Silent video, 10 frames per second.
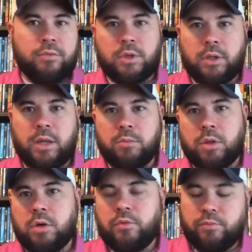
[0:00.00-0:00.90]
the link
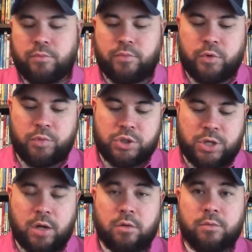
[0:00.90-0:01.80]
below to his
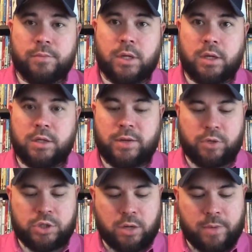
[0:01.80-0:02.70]
channel and definitely
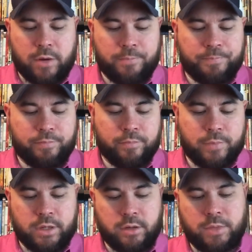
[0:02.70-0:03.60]
check him out.
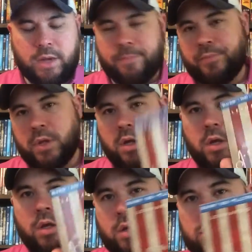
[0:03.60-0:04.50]
But yeah.
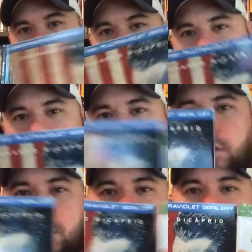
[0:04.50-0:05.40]
So he sent
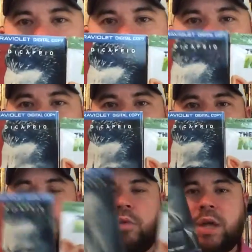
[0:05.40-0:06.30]
me J.
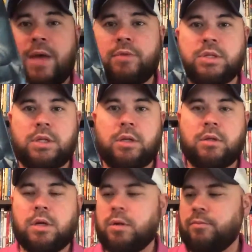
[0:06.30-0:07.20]
Edgar, which I haven't seen.
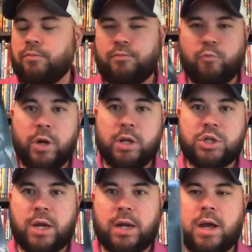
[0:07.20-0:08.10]
Wanted to
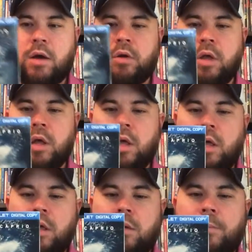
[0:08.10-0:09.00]
check it out,
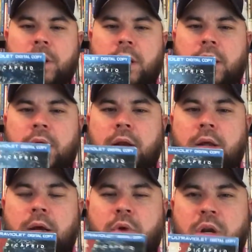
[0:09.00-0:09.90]
but
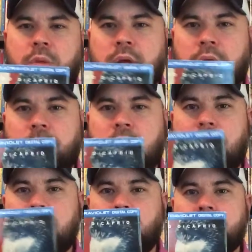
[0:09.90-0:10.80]
I wanted to pick up a
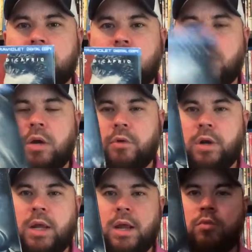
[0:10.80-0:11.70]
copy with the slipcover, and
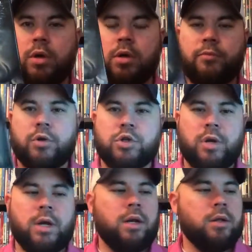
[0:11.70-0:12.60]
he had one up for
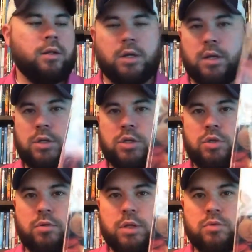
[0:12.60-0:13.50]
trade, and then he just
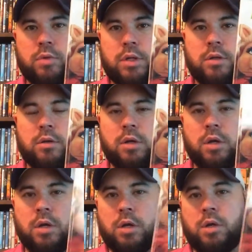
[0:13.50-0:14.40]
threw this one in,
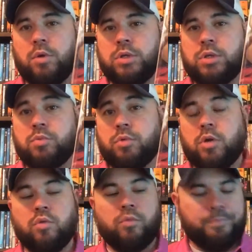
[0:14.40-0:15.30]
which is pretty cool.